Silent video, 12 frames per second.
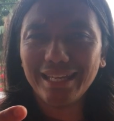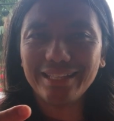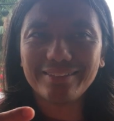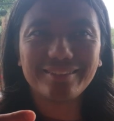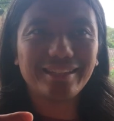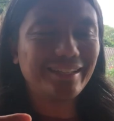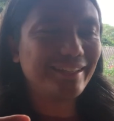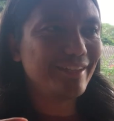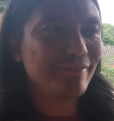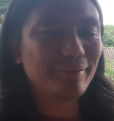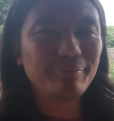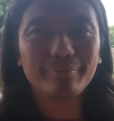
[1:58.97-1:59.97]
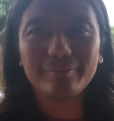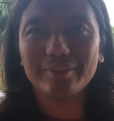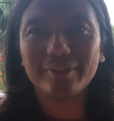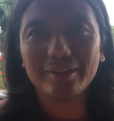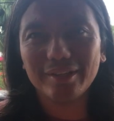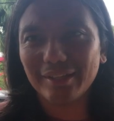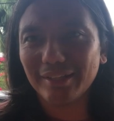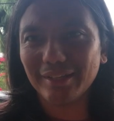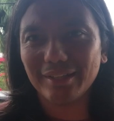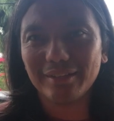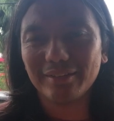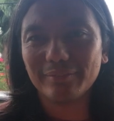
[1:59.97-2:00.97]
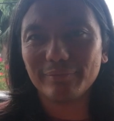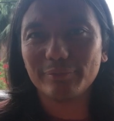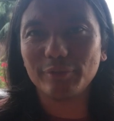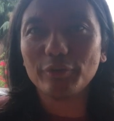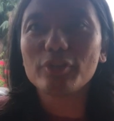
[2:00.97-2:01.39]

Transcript: it's like even the